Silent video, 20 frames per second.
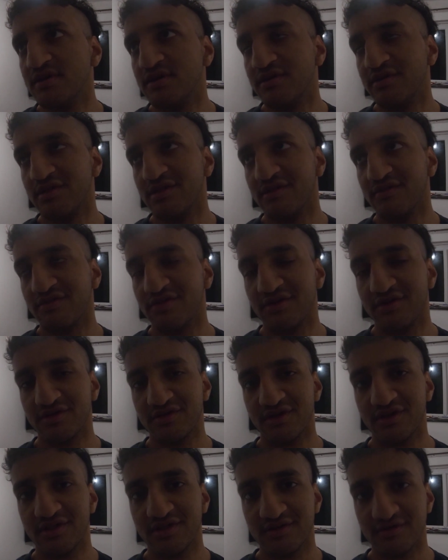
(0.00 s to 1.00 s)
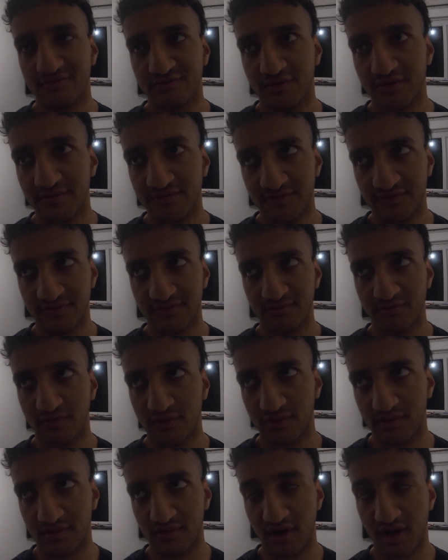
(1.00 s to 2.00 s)
And stuff, so that's the
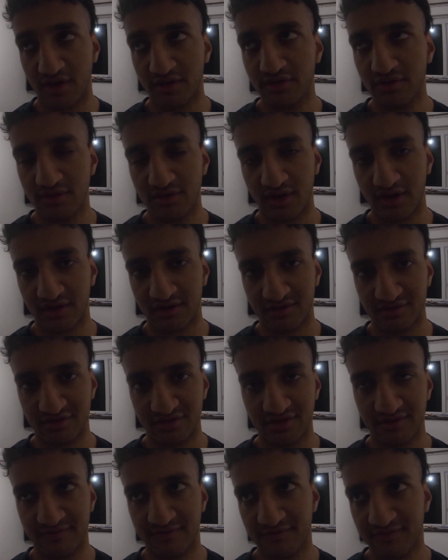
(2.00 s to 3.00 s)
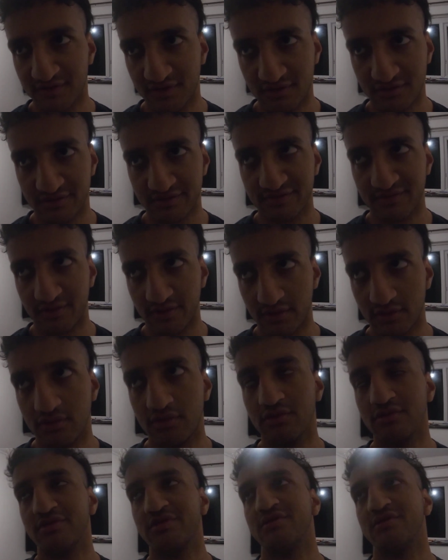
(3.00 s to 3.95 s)
Griffin. I do like it and stuff, I think it looks very cool,